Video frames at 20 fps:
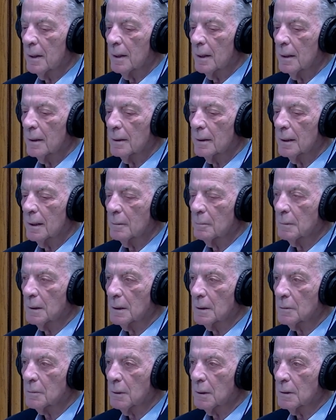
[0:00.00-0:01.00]
And the
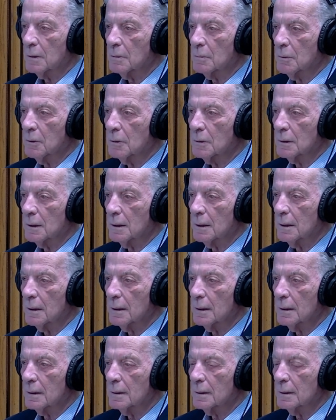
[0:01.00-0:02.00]
administration was in
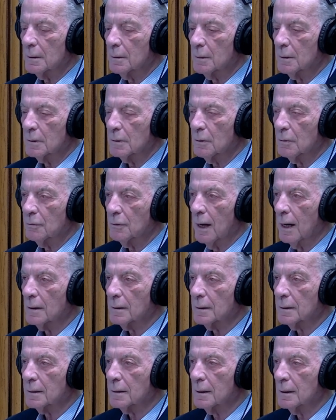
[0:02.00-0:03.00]
a series of
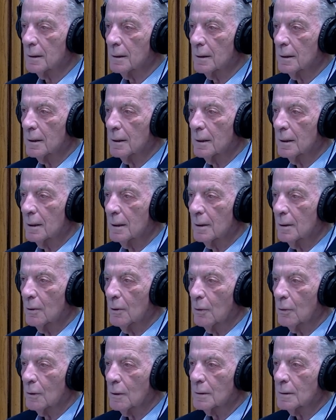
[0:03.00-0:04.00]
huts
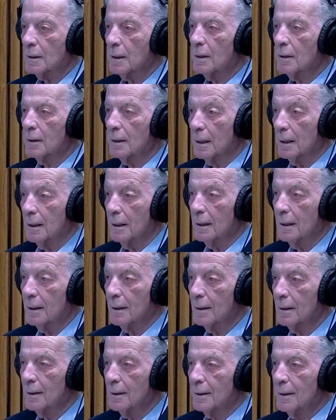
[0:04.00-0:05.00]
known as the Hill.
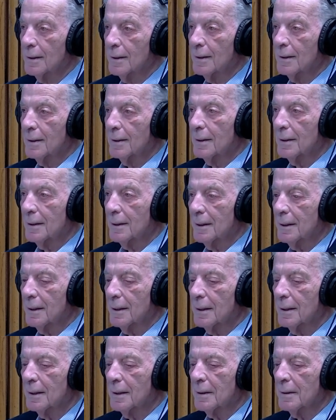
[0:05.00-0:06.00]

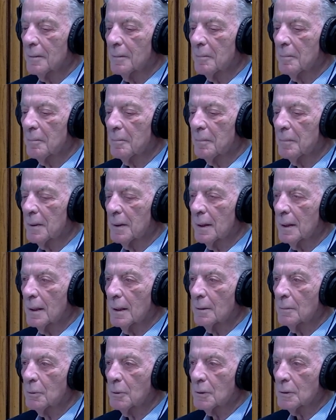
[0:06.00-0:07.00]
Uh,
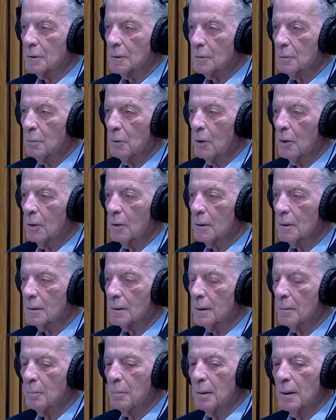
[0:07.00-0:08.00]
it was small,
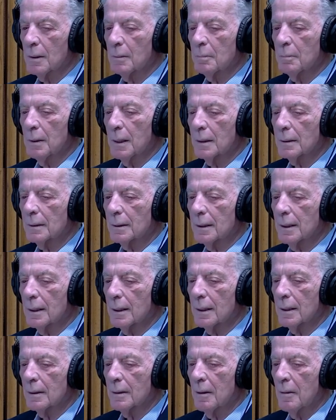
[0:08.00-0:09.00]
simple, but
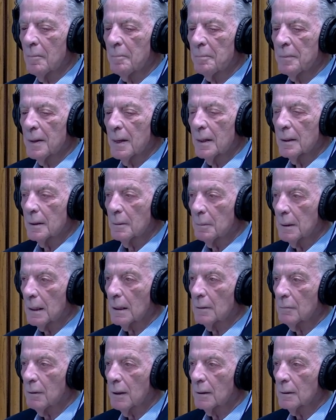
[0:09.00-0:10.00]
uh, the
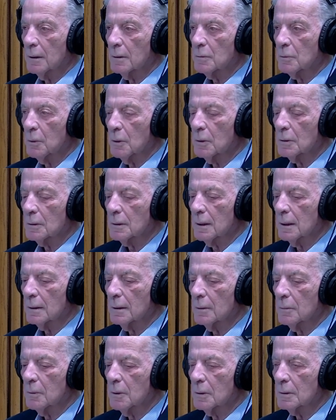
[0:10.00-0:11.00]
big advantage was that
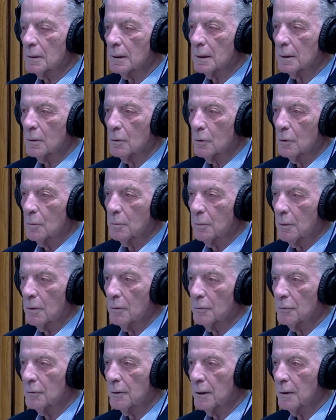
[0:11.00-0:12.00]
there was a group
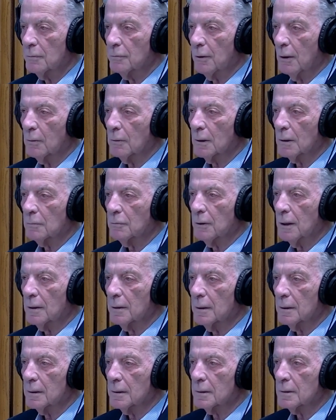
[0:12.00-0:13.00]
of uh, founding
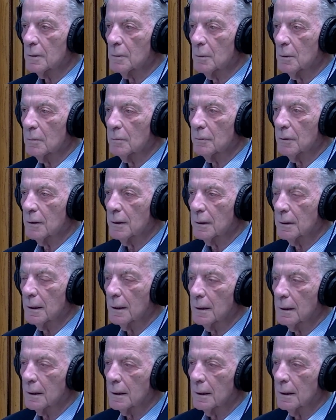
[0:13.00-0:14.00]
fathers who were very
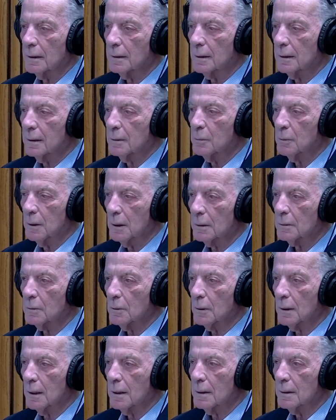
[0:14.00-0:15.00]
dedicated, worked
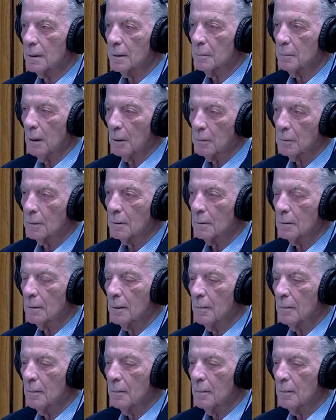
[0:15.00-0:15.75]
together, about